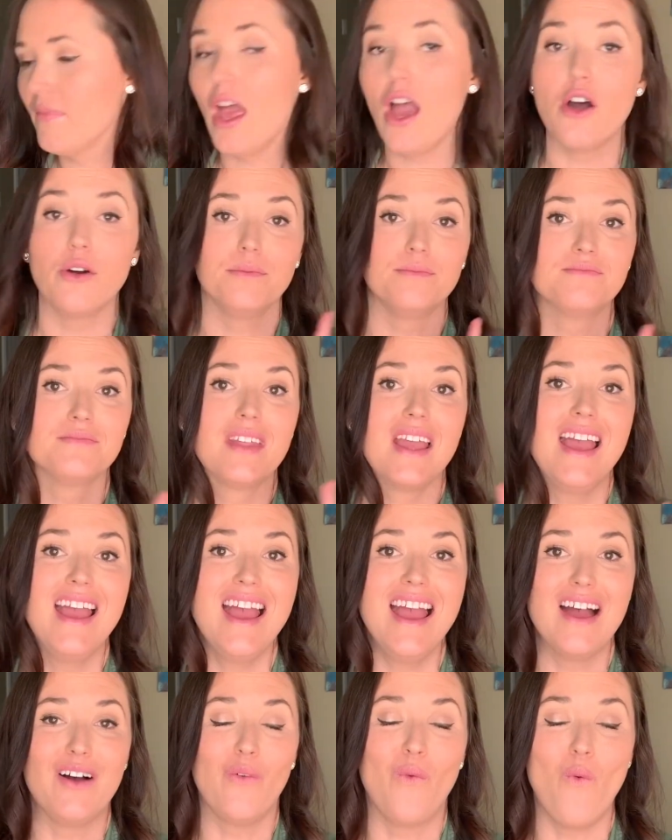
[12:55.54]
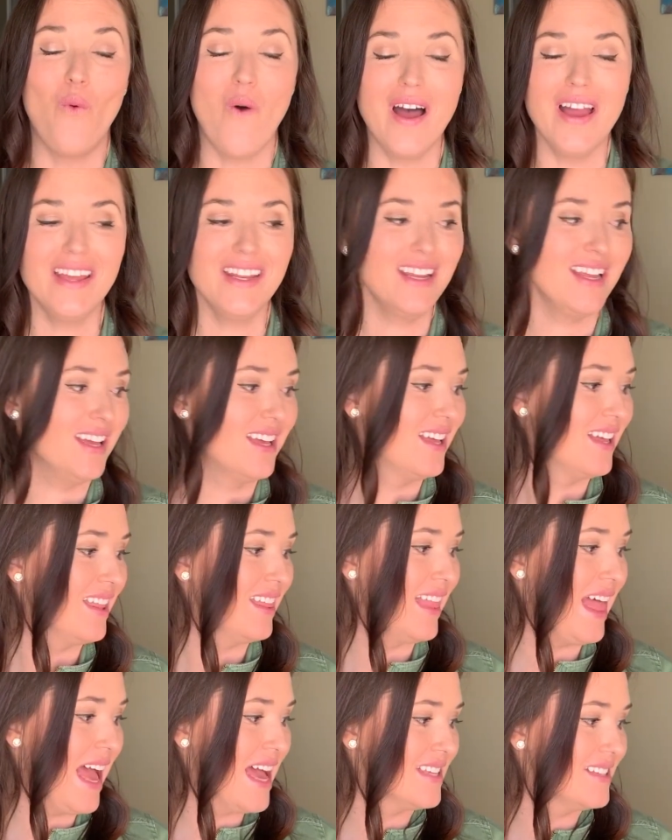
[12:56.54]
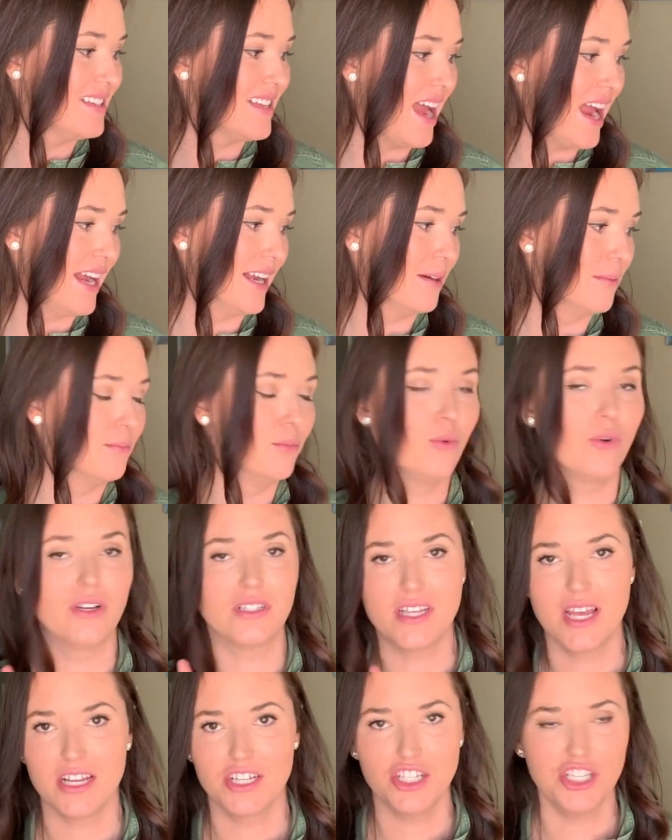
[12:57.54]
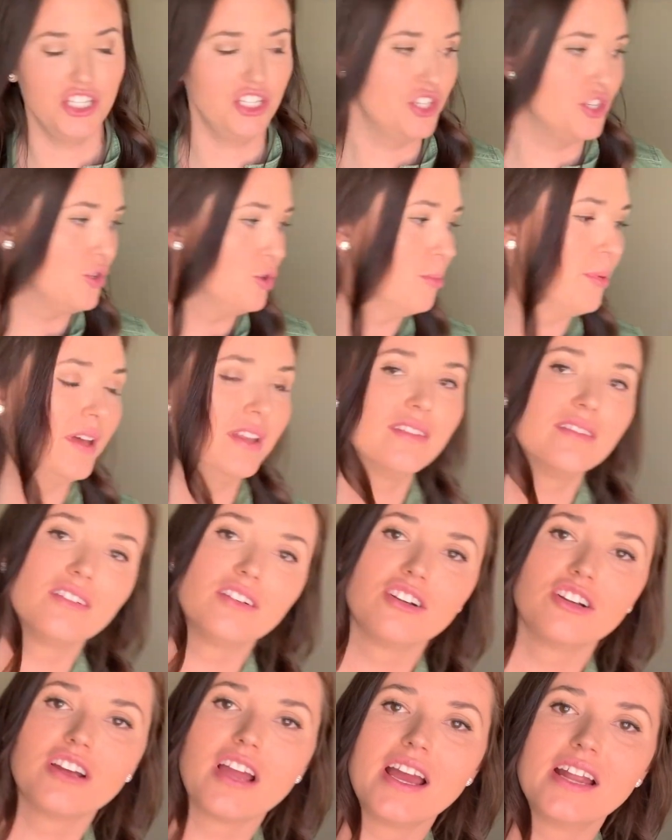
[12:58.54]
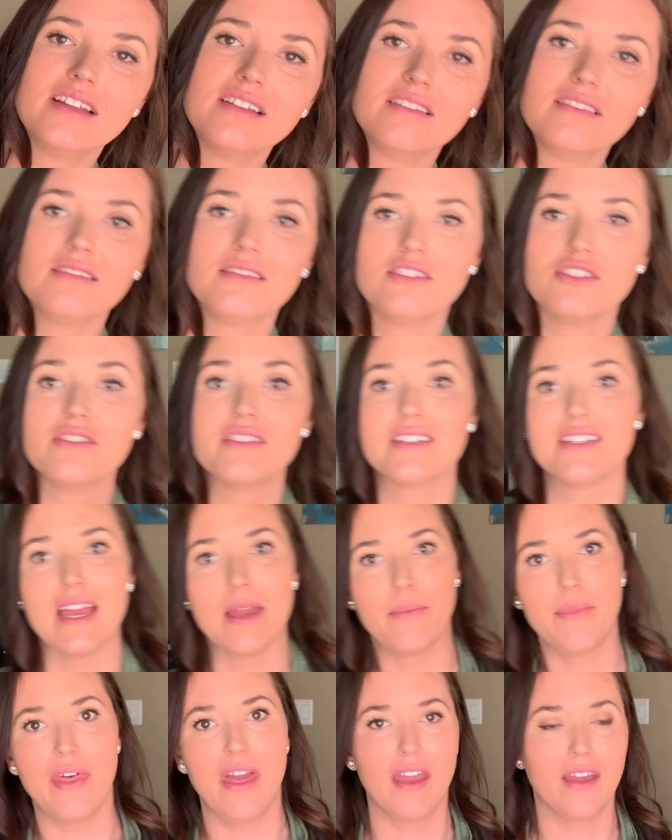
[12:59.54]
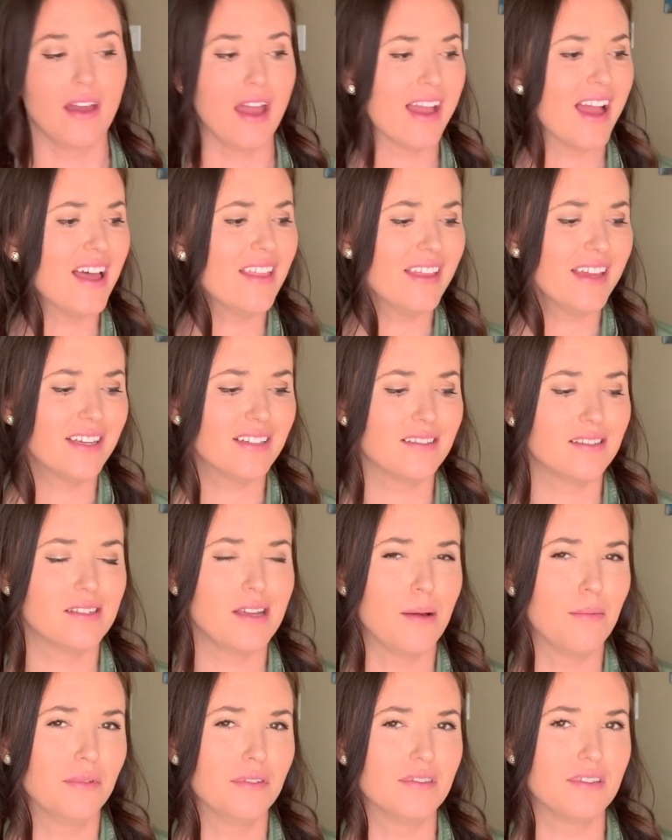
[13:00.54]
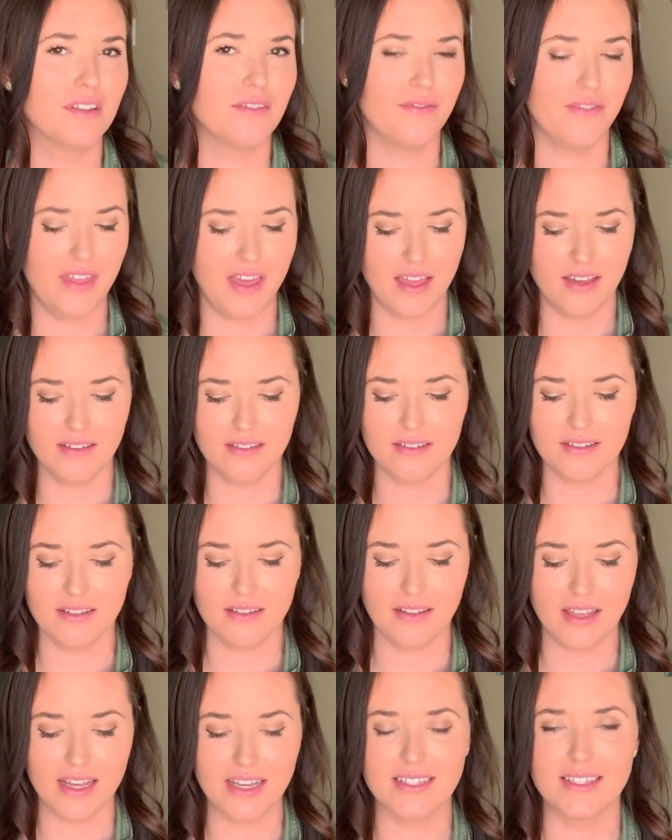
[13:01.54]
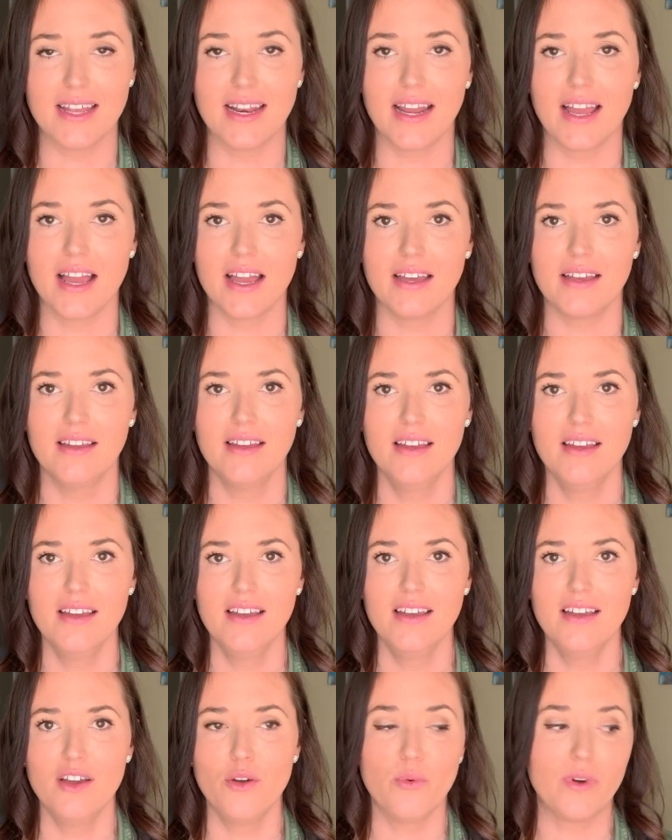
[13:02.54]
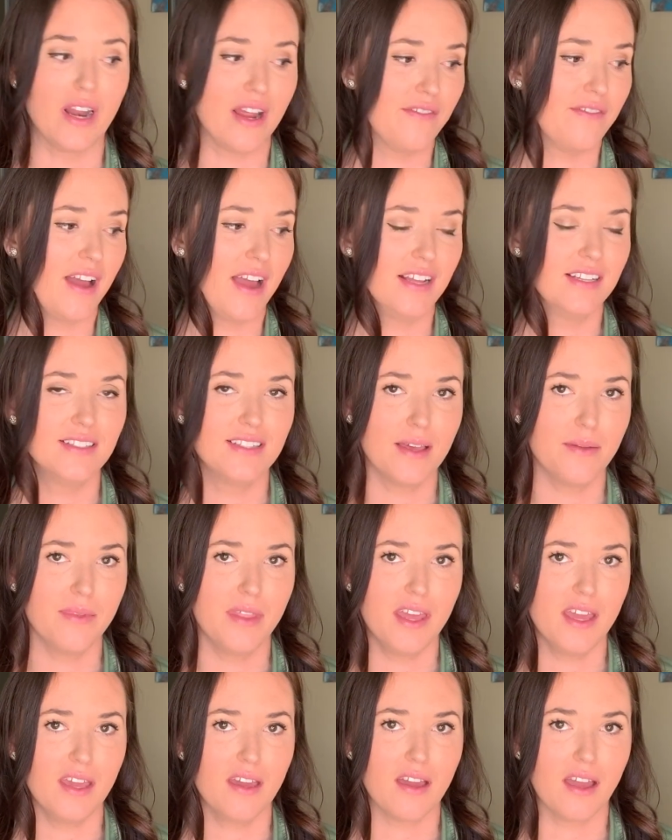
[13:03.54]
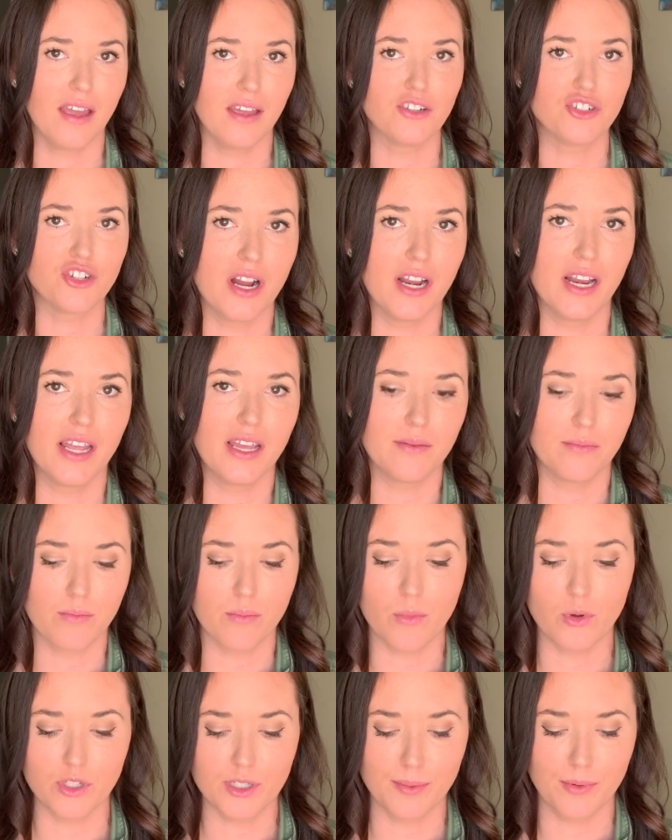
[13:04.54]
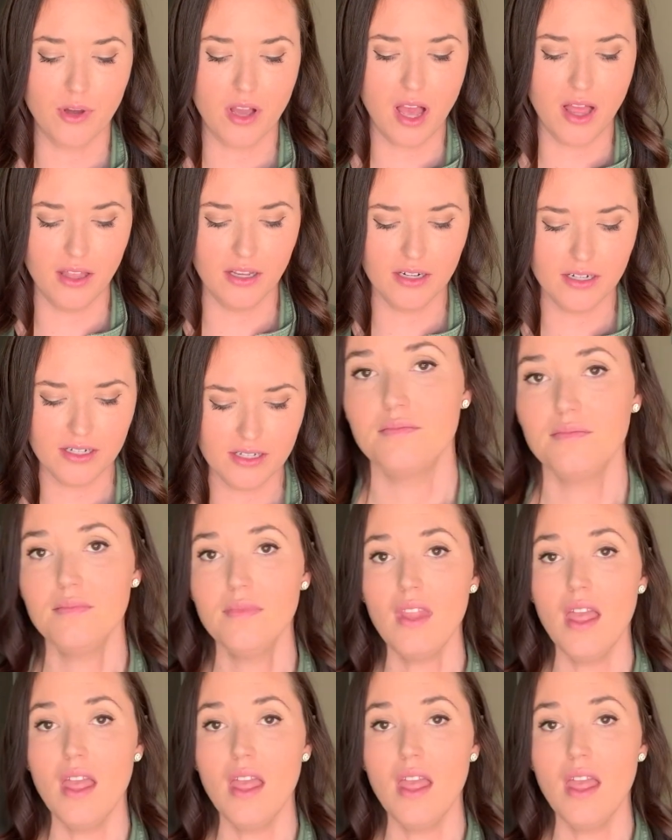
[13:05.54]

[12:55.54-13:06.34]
Oh, one last item. Well, it's actually two, but they're the same thing. I got like doubles of things. Like I said, when I find something, I to get multiple colors.